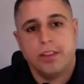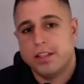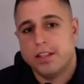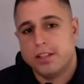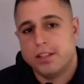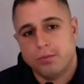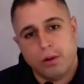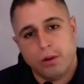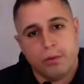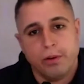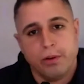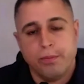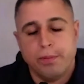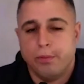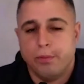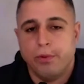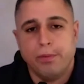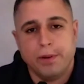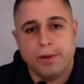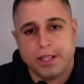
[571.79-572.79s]
This is what we've been,
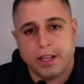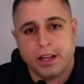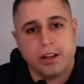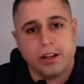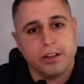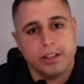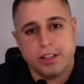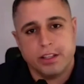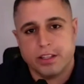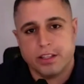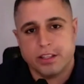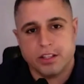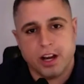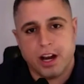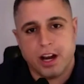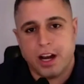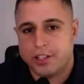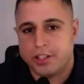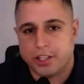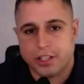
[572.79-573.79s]
we've been telling you. This is
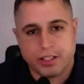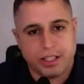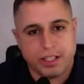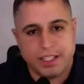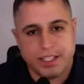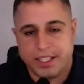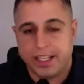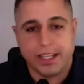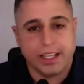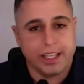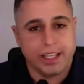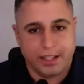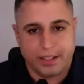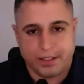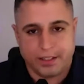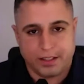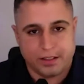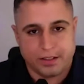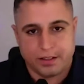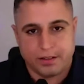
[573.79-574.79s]
not just a ticketing
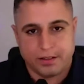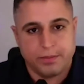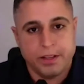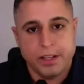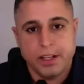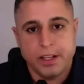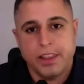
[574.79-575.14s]
system.